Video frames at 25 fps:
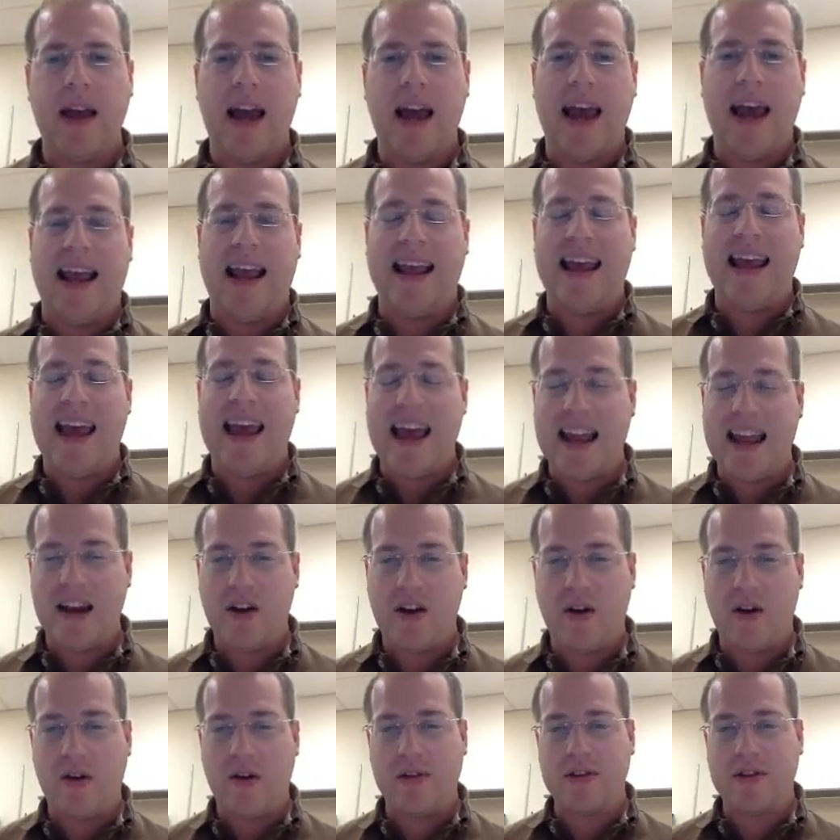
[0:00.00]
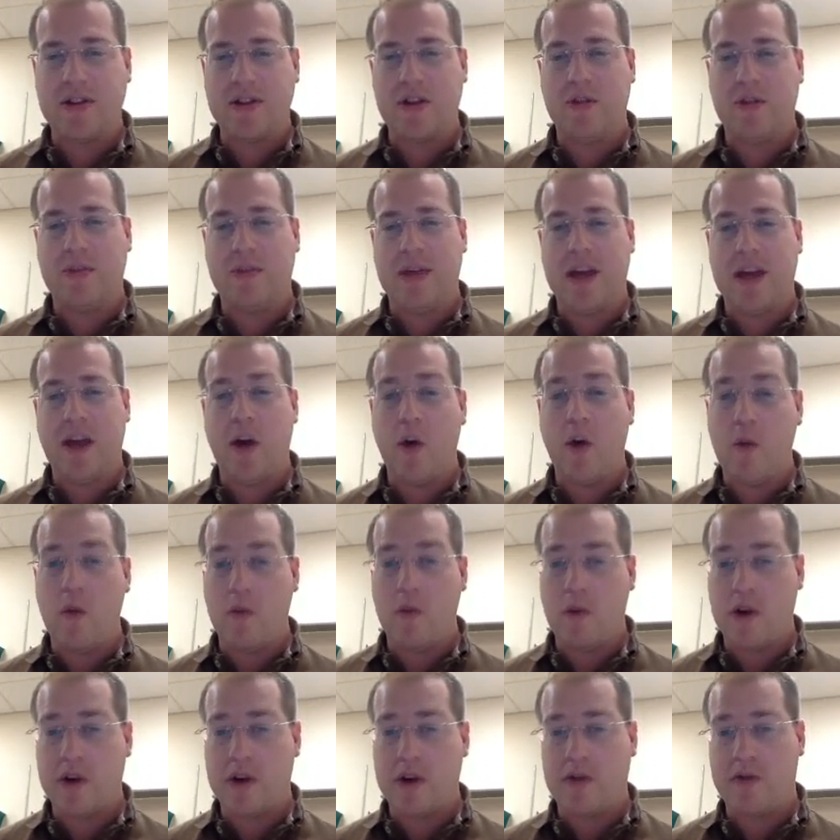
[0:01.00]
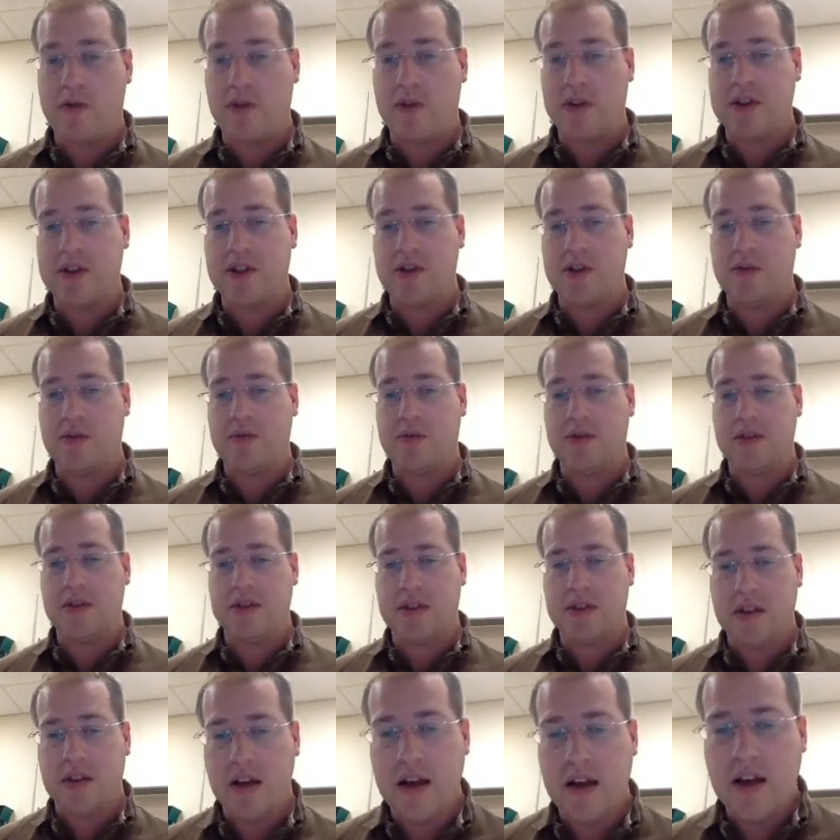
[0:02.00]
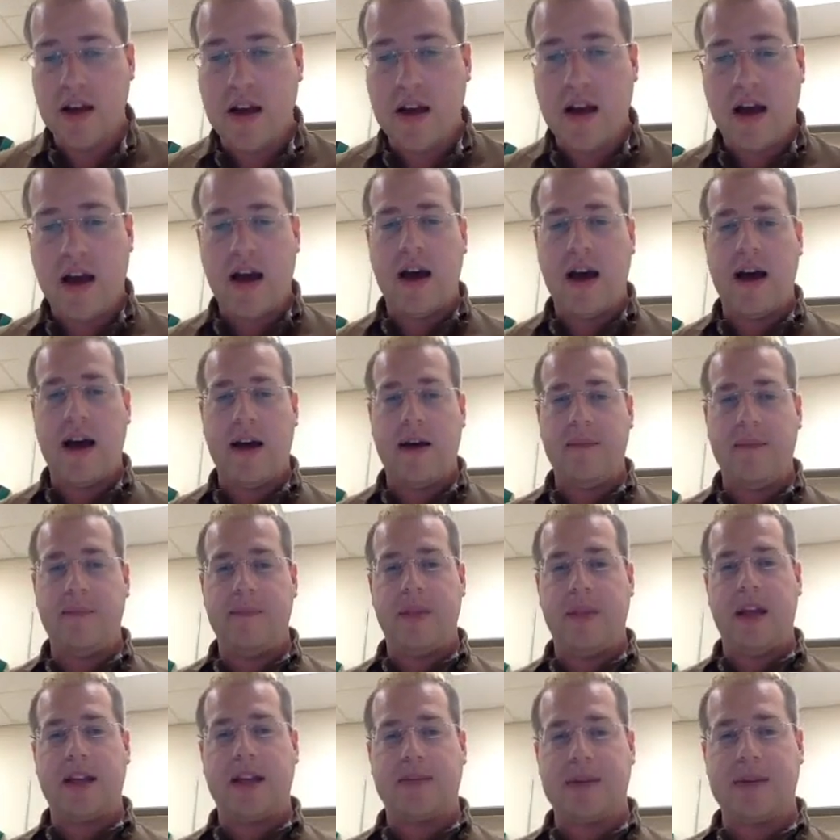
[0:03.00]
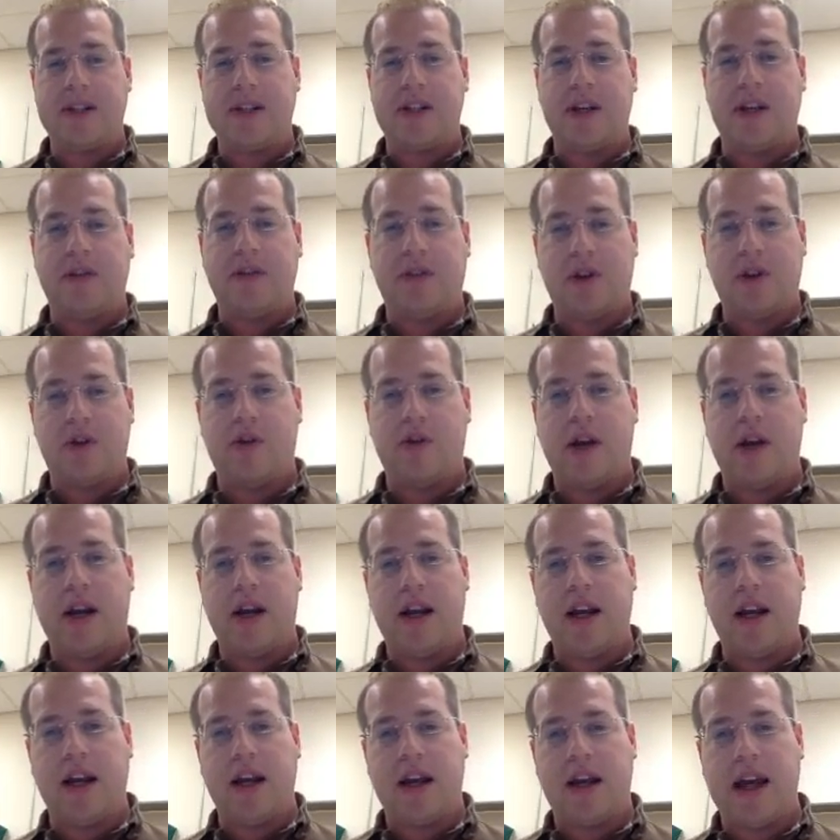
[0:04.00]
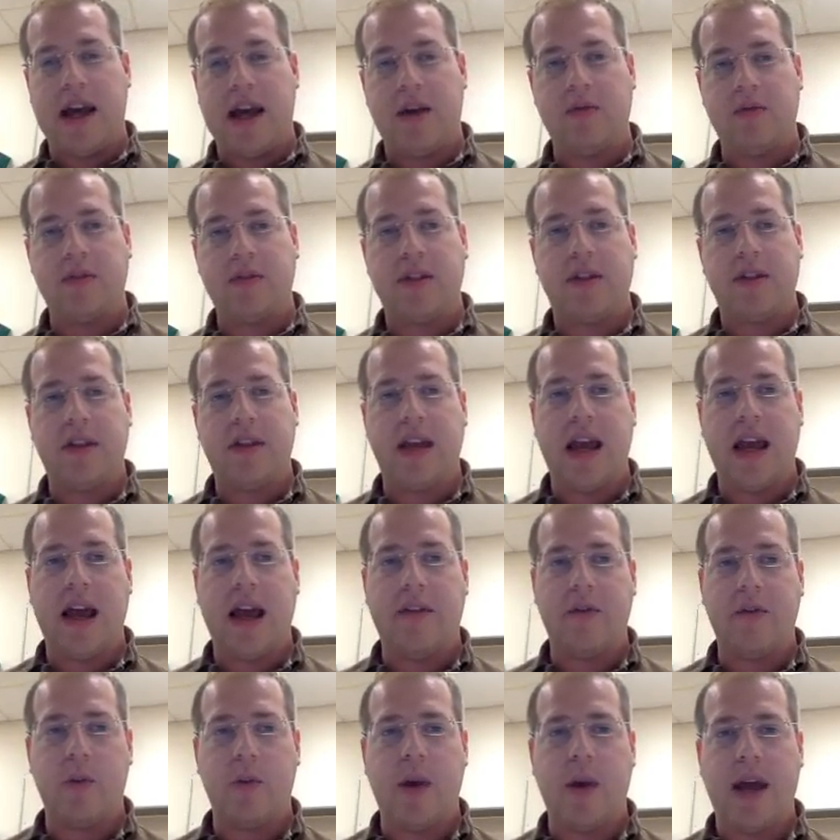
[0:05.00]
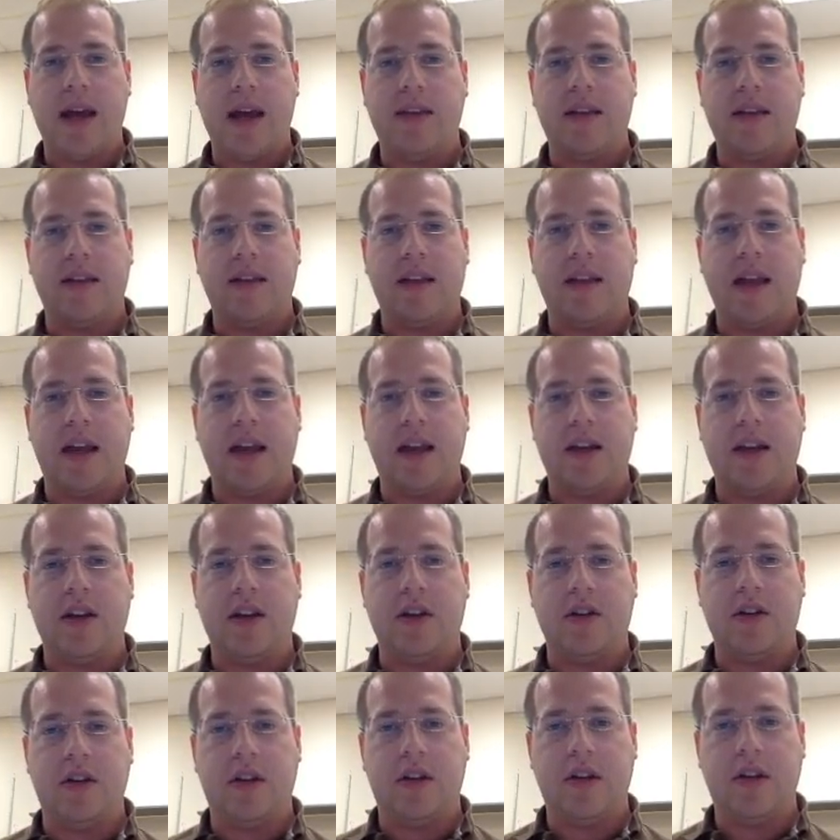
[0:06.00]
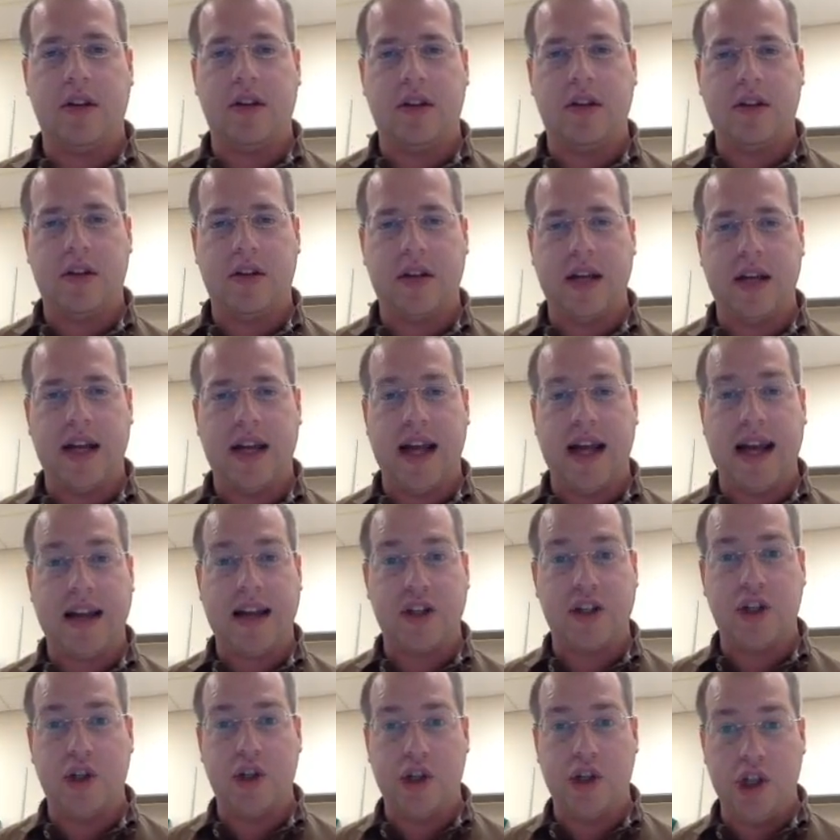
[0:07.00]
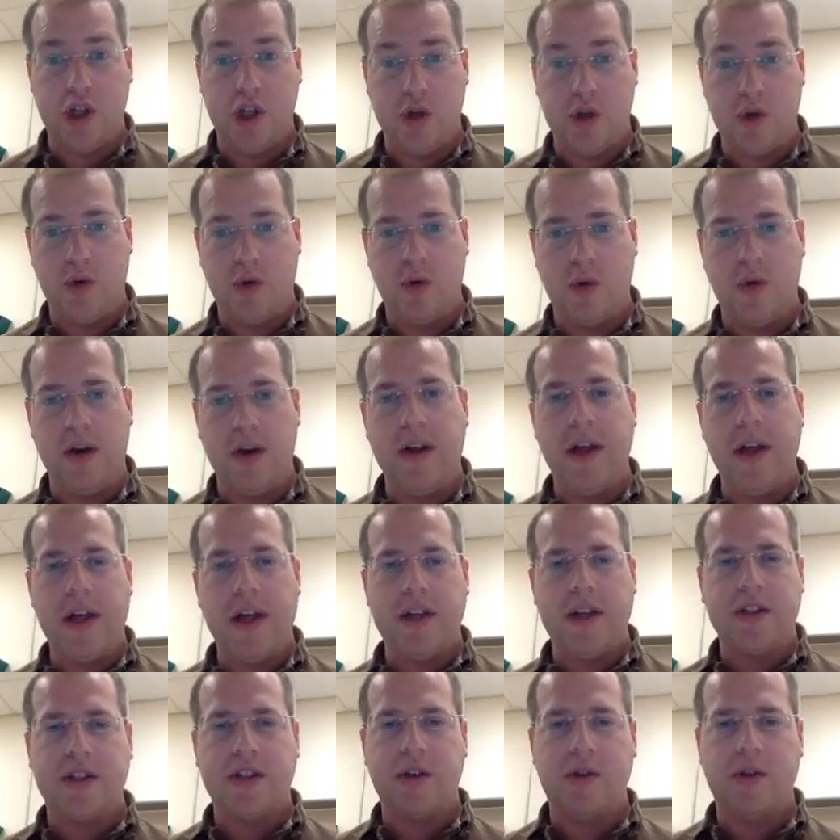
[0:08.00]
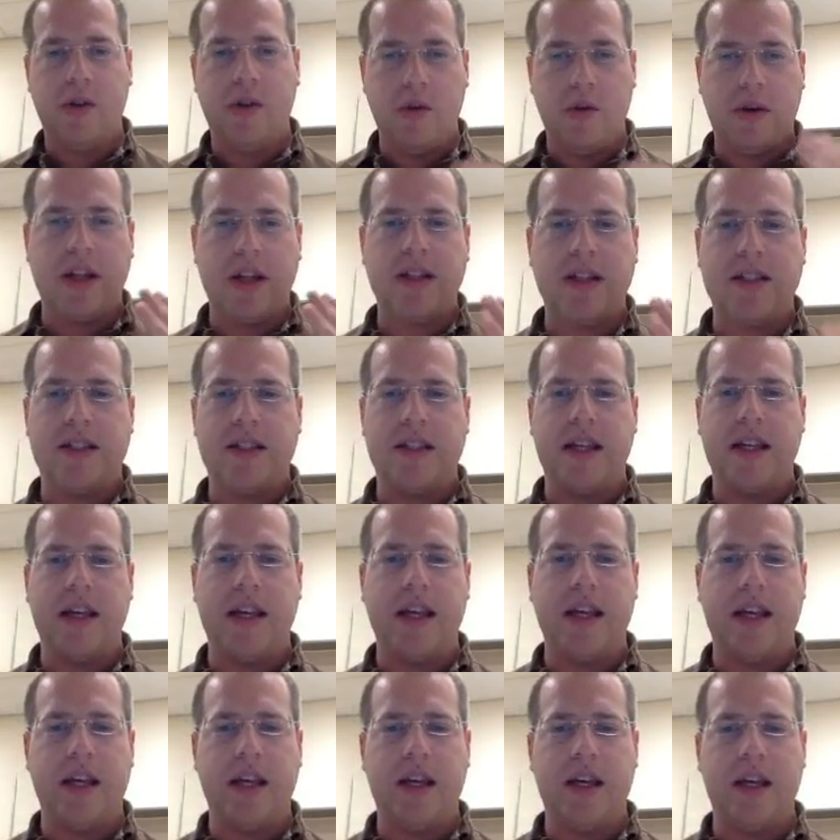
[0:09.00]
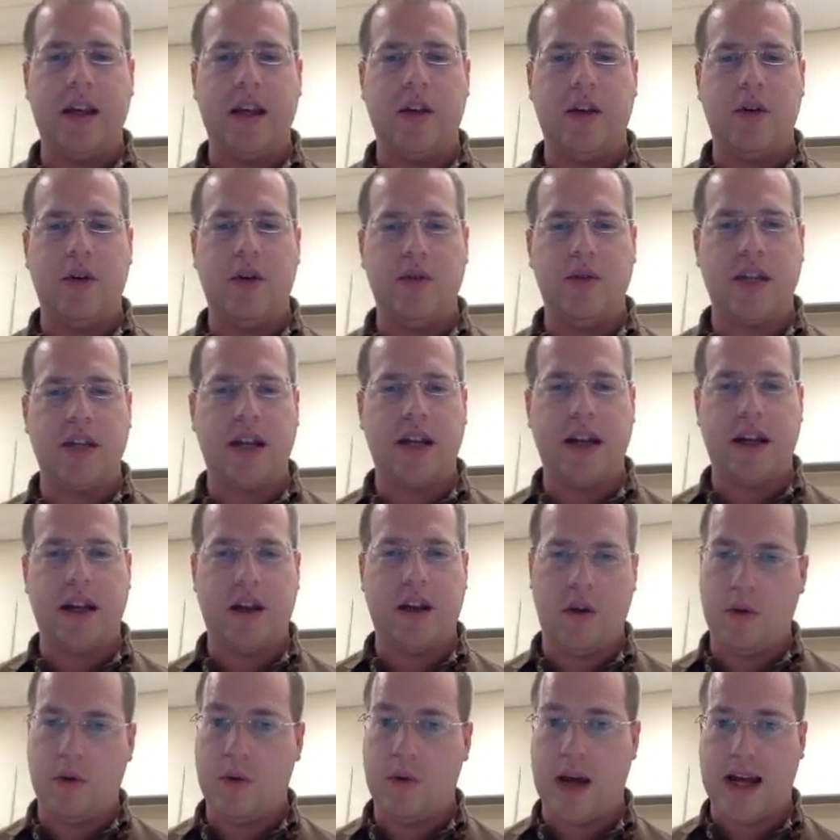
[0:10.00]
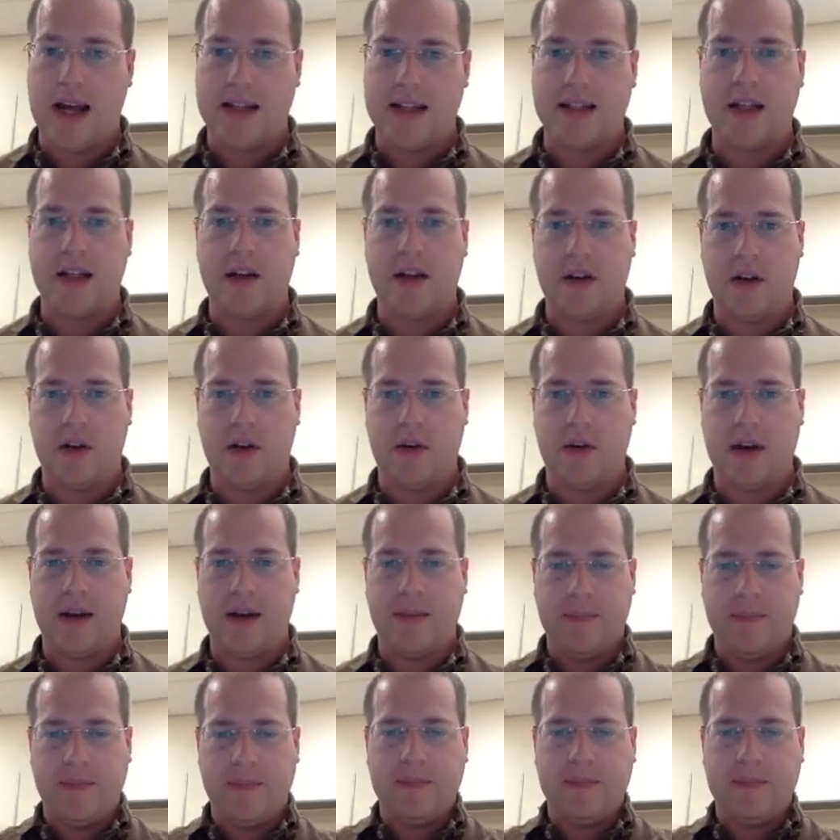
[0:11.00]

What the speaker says: It can also be homework for the students, especially if they're creating an account. They have a way that they can connect to you so you can see who's done it and who hasn't, okay?